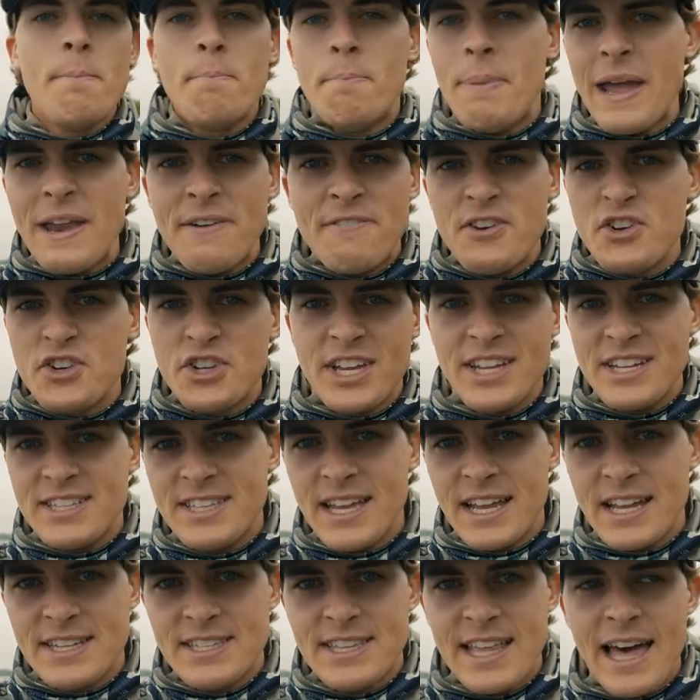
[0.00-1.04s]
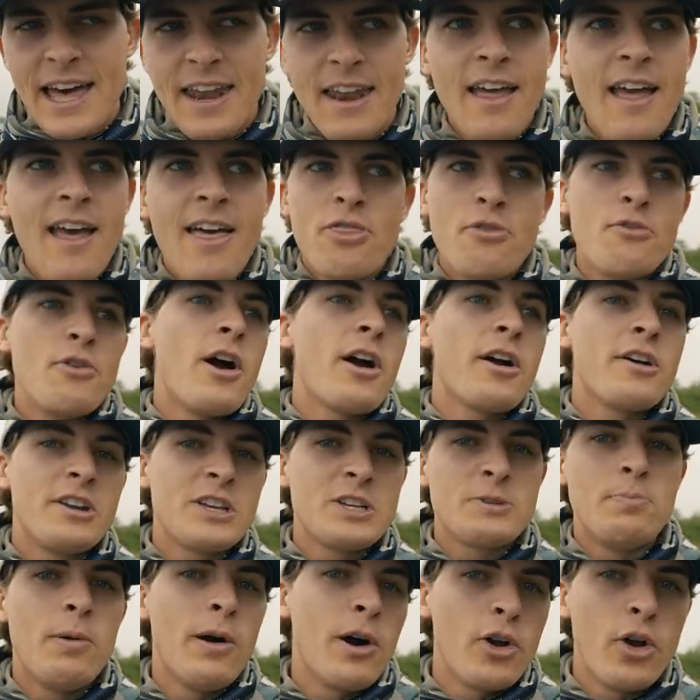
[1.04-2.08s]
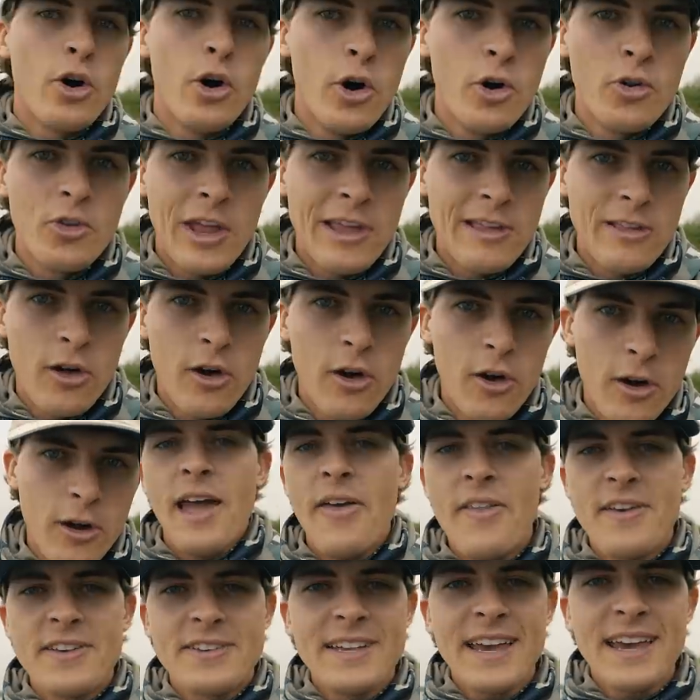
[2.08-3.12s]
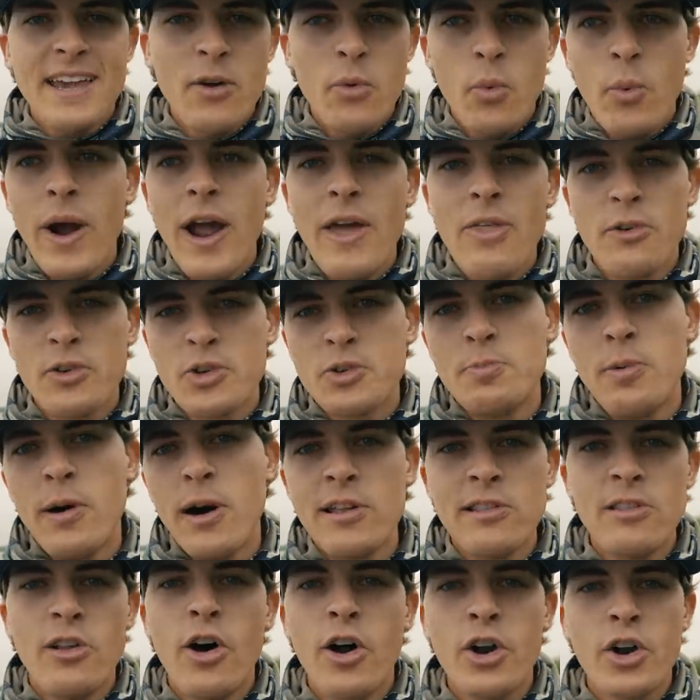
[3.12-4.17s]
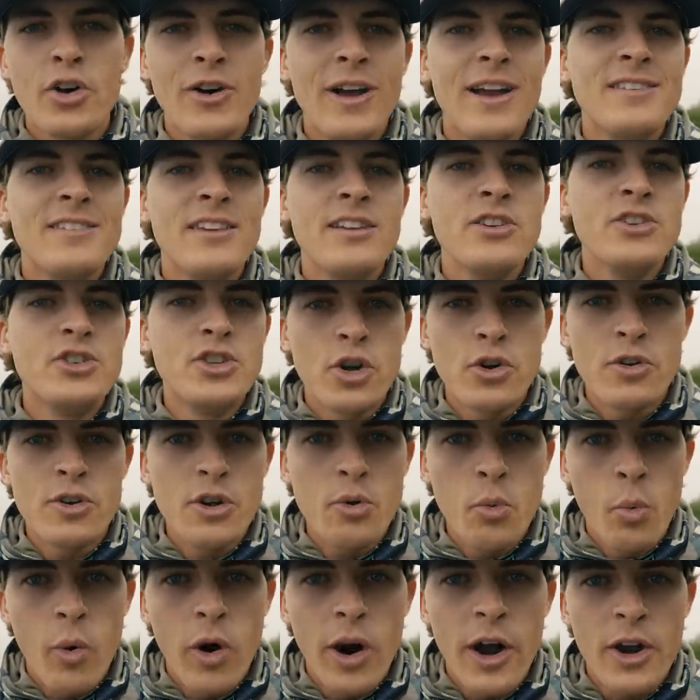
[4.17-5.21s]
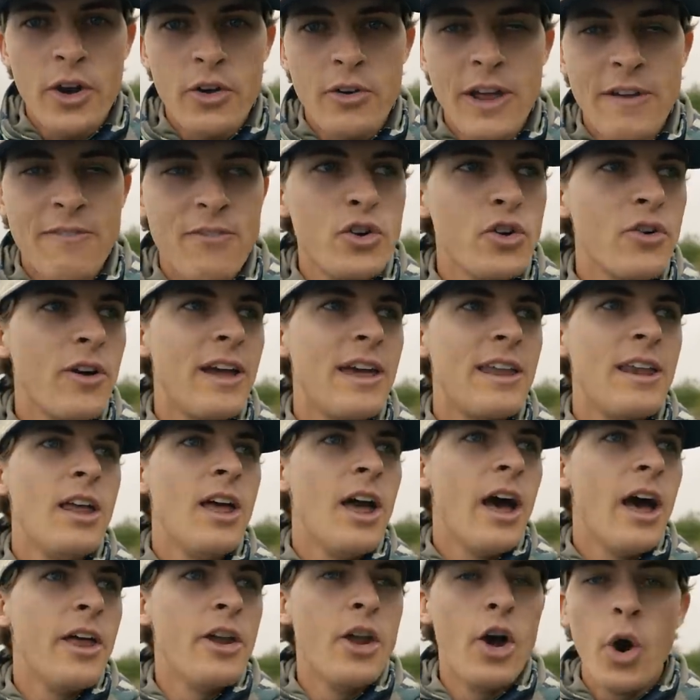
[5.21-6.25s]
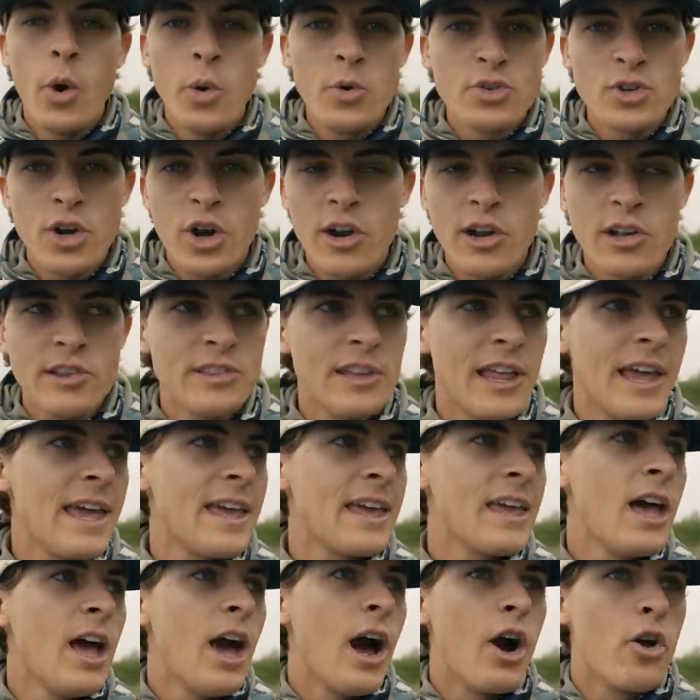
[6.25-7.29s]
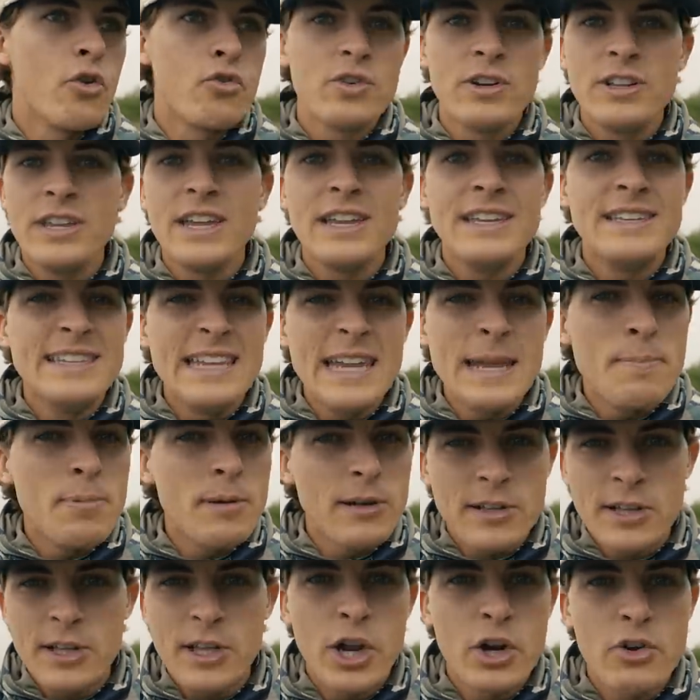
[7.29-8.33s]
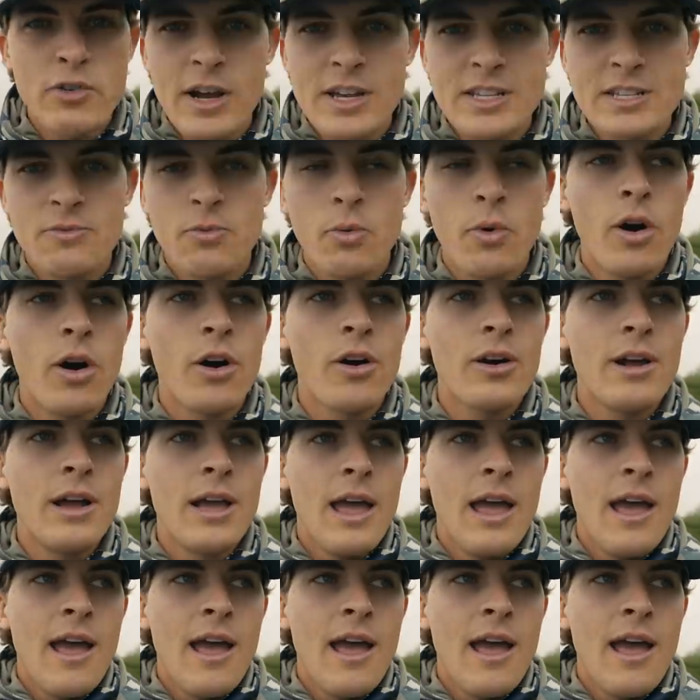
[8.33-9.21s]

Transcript: Bait fish can sense that. They're not gonna spawn all day long. And the second way they'll spawn longer is in dirty water. If you're in an Ozark lake, a really deep clear reservoir,